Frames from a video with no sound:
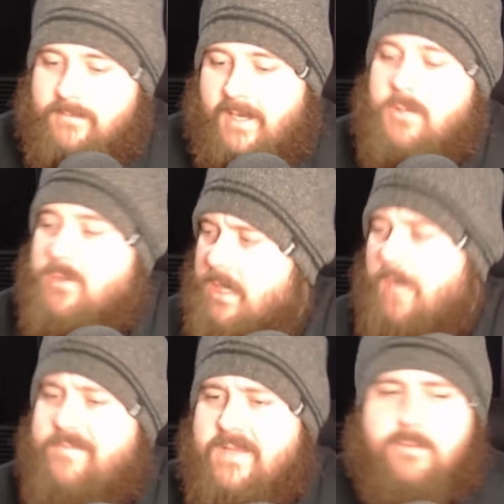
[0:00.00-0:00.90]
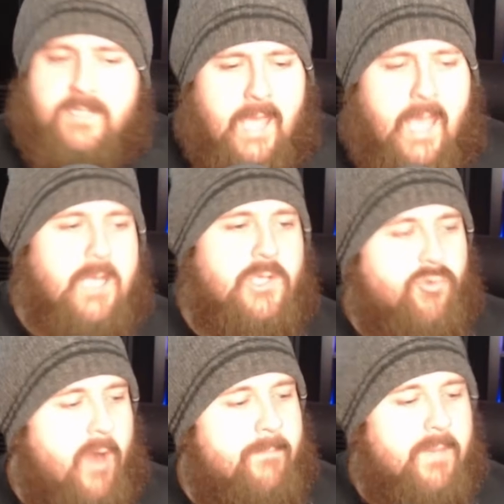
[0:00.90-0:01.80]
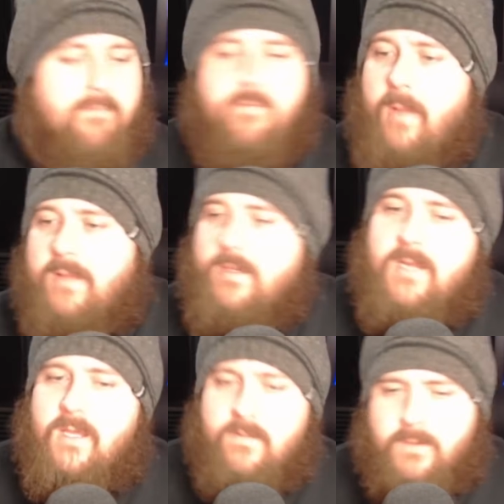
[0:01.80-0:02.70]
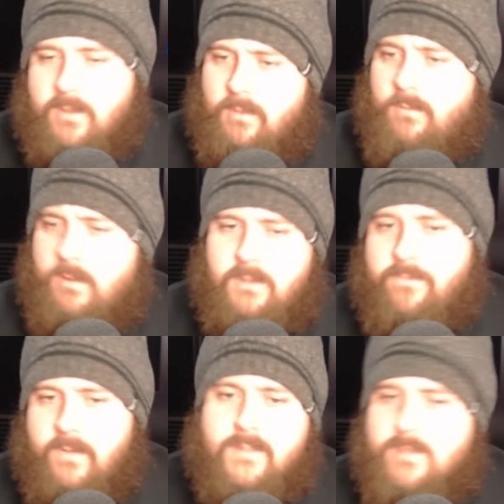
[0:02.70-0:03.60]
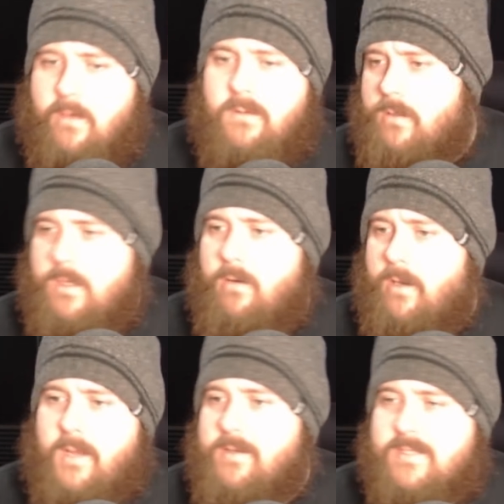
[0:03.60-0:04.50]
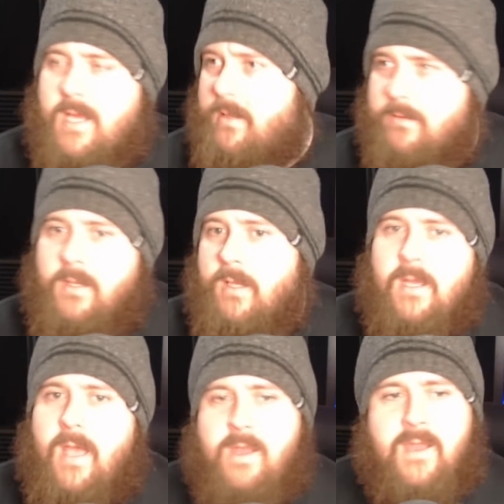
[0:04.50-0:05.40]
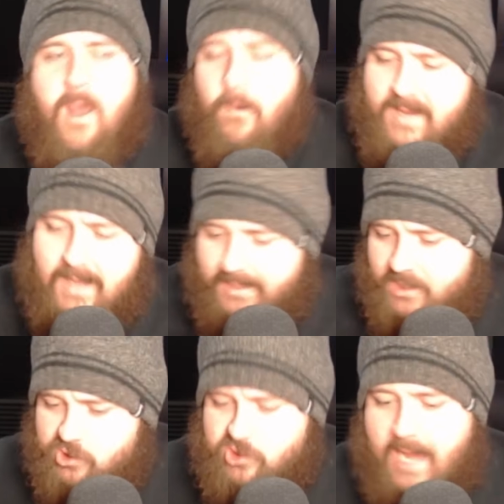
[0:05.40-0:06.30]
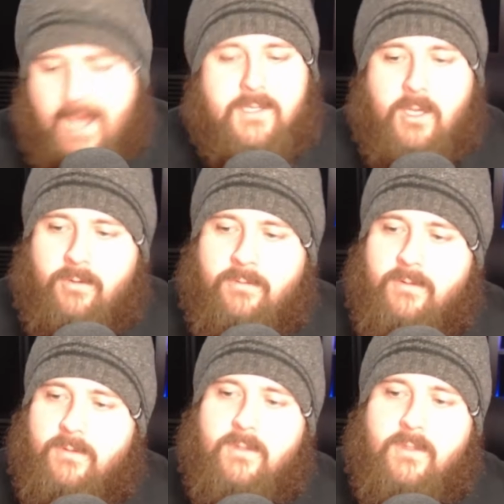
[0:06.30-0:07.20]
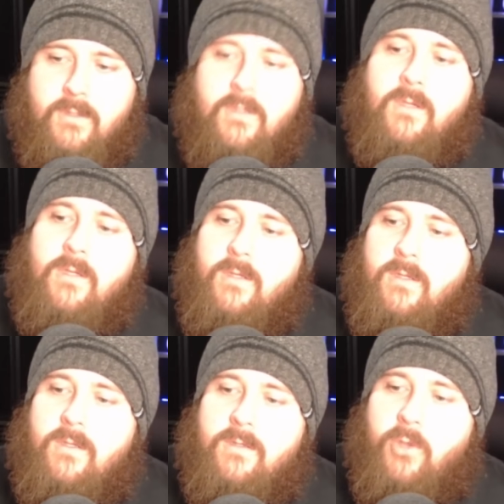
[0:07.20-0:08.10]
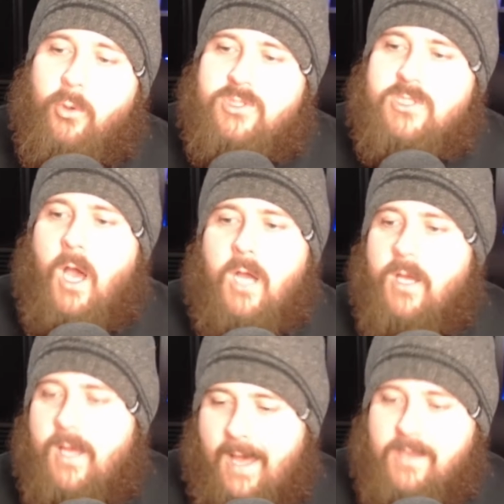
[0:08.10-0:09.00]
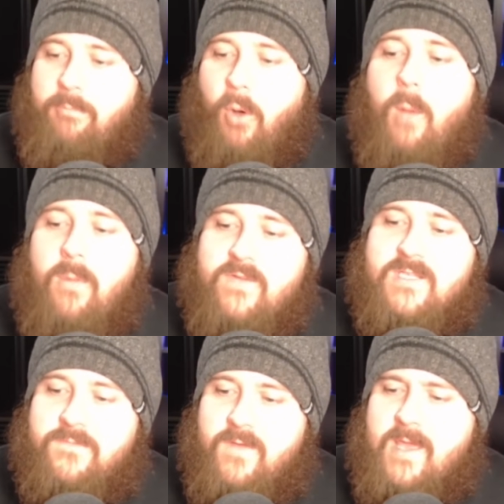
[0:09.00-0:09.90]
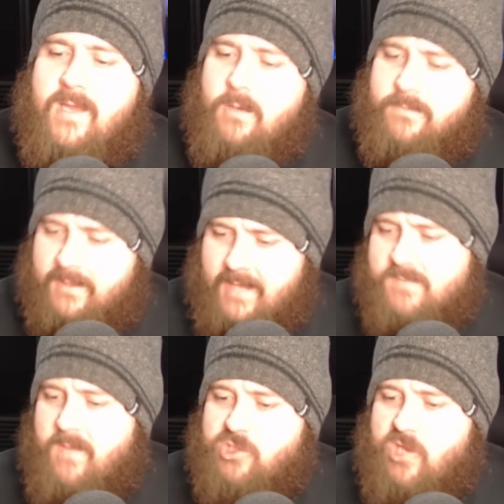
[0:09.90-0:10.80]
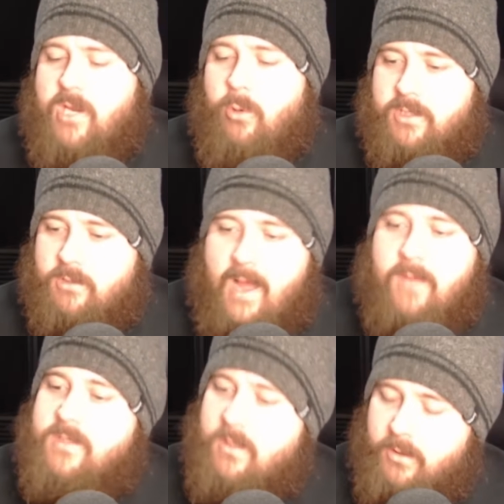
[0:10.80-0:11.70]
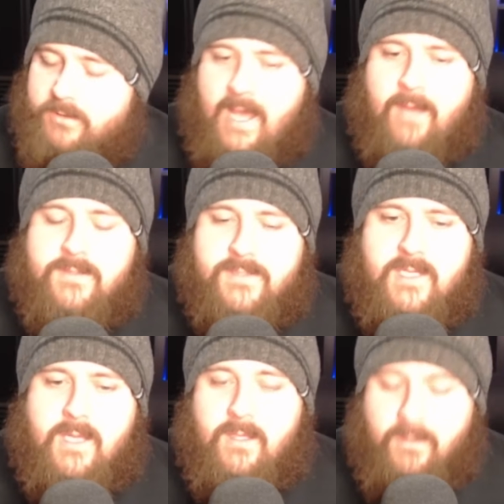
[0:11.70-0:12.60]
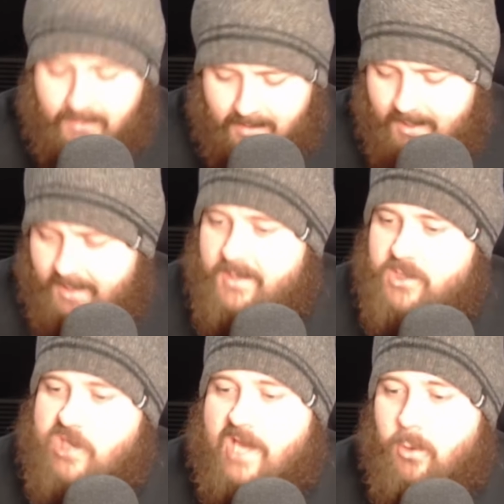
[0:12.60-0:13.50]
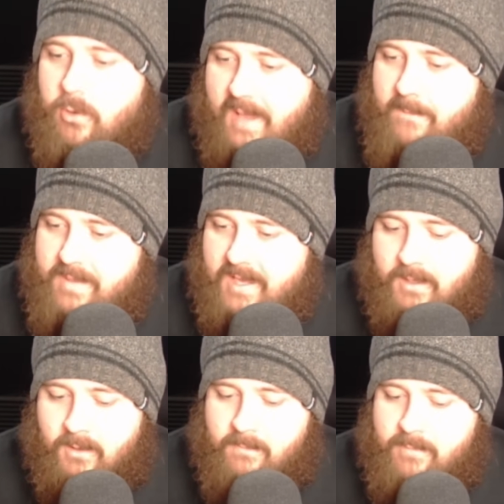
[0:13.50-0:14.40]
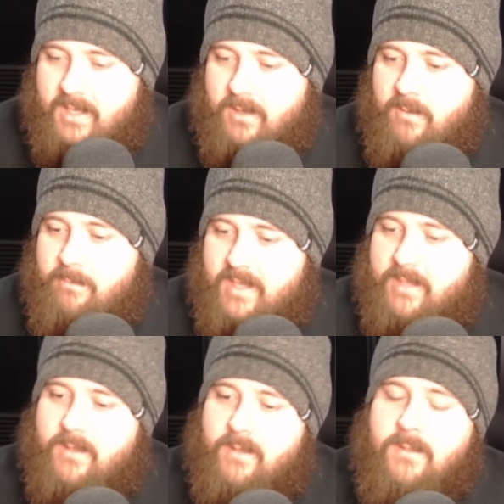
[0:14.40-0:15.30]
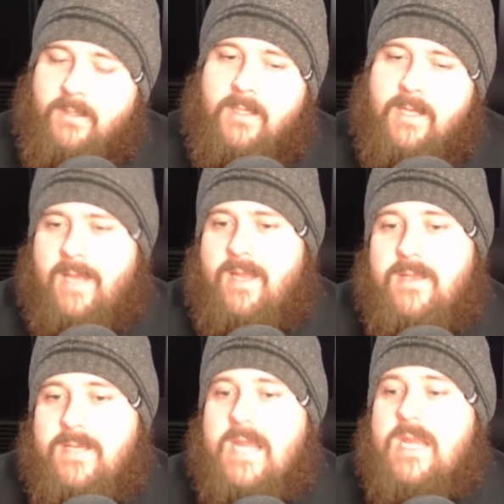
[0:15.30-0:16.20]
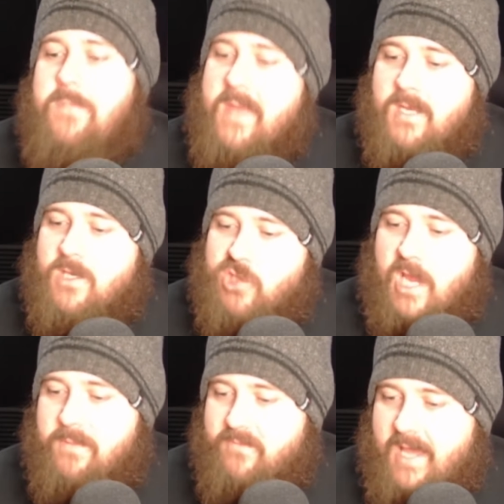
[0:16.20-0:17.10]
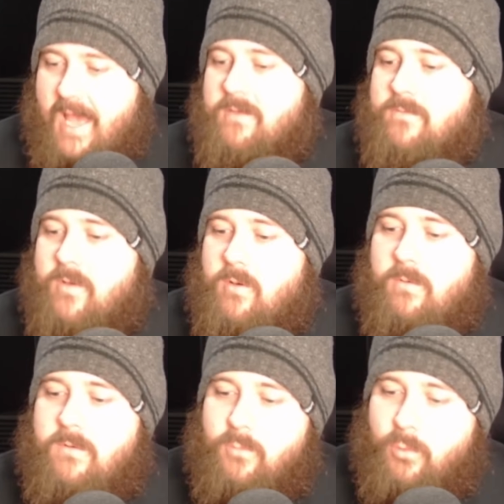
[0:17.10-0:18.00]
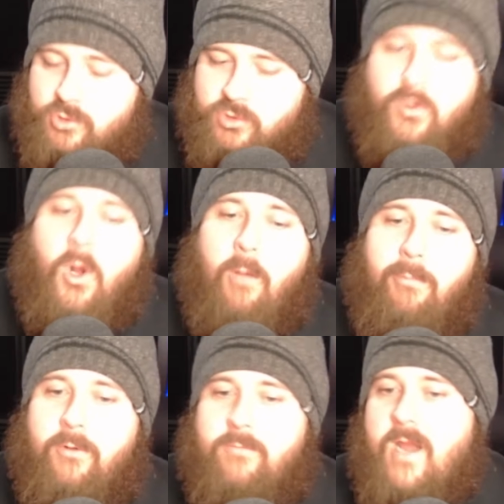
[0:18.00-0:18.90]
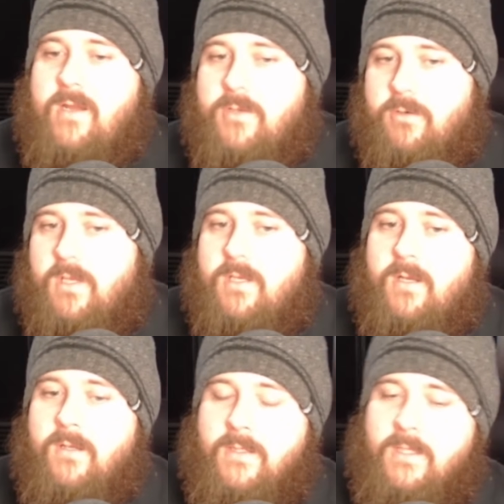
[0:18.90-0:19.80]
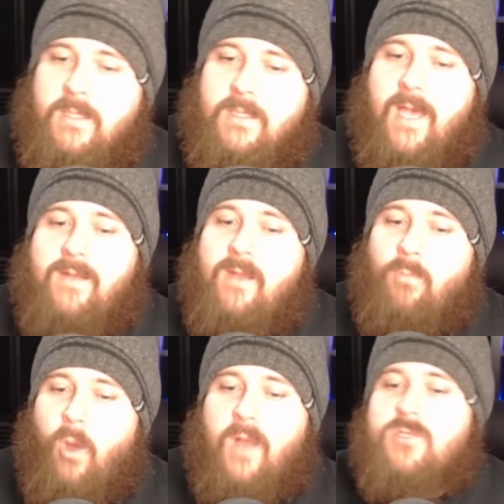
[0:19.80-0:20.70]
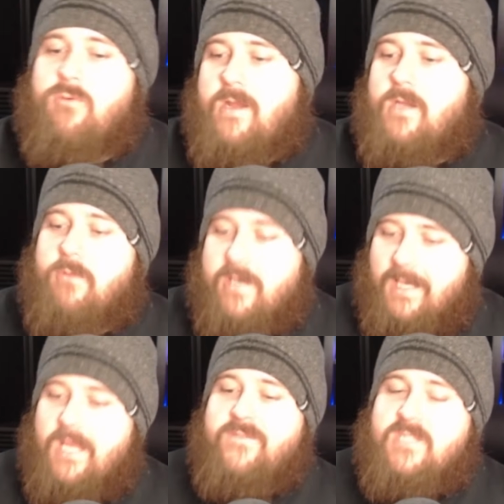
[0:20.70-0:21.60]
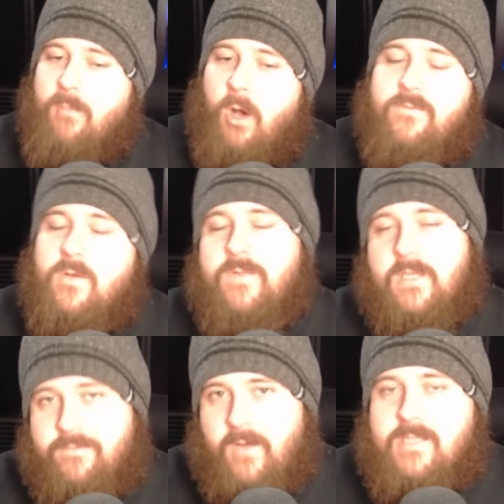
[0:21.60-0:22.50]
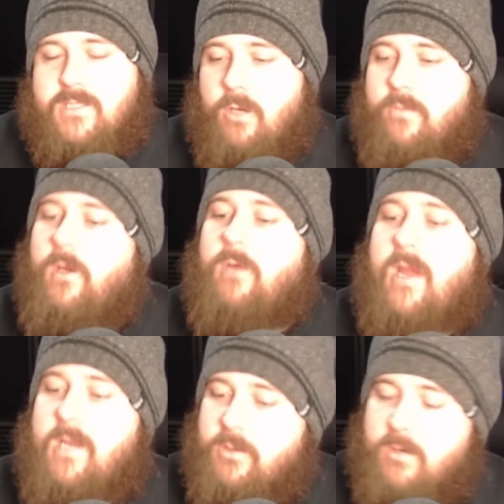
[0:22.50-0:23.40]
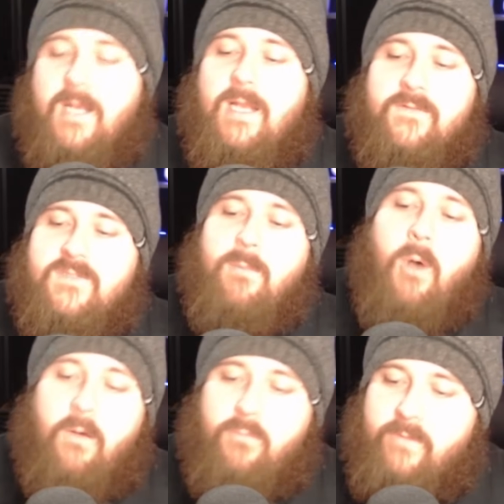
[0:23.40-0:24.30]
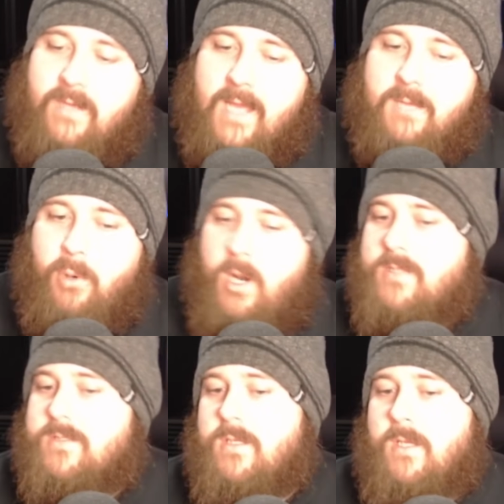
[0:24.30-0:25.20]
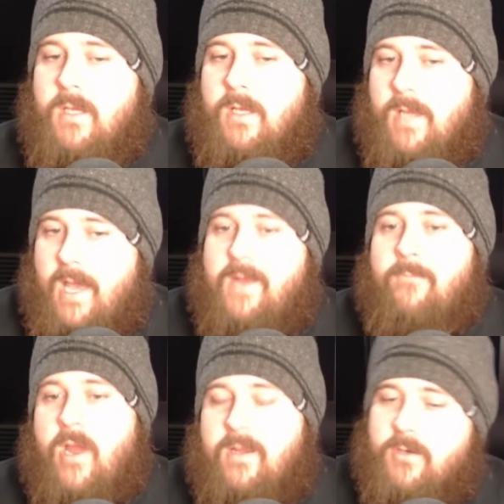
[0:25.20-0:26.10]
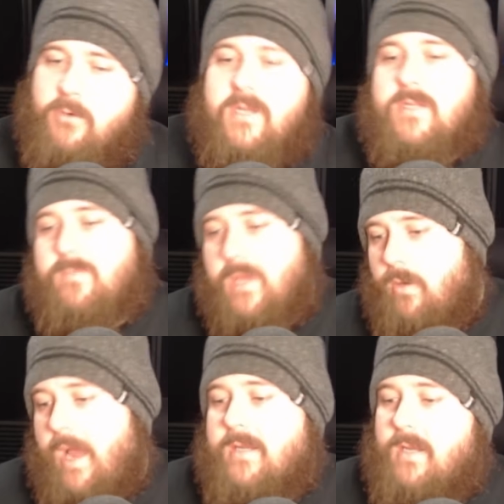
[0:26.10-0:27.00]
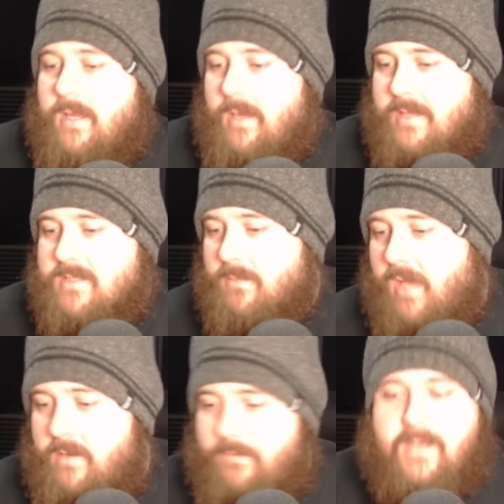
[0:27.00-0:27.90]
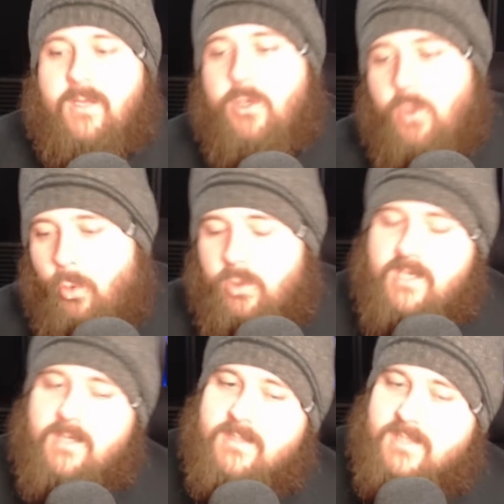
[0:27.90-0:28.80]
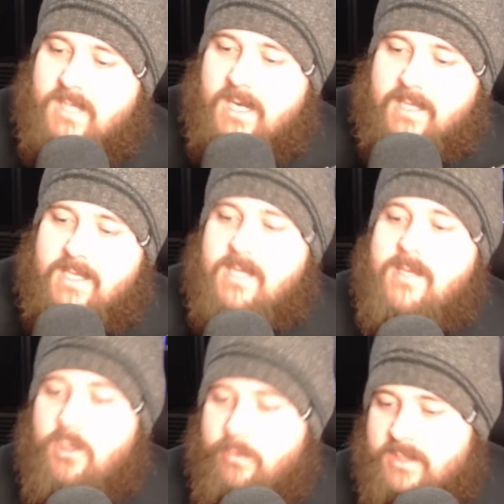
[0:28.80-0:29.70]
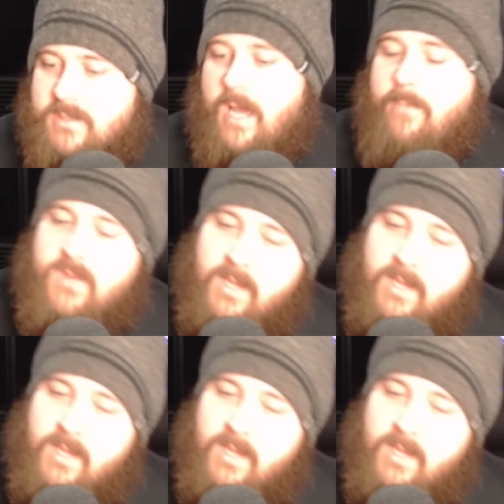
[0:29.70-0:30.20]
And he'll feel the cage rumbling from underneath and go, what the fuck is going on here? I don't understand. And then there'll be like a shadow that will start at the bottom of his feet, and he'll think that's my shadow on the ground, and he'll look down and see it. And then the shadow will get bigger and bigger and bigger. And then DDP in the shape of an anvil will drop on Reina Dorida. And then once Reina Dorida lifts him off, you'll think the fight's over. Reina Dorida lifts him off with a leg press. And then Reina Dorida's built like some kind of like accordion slinky human type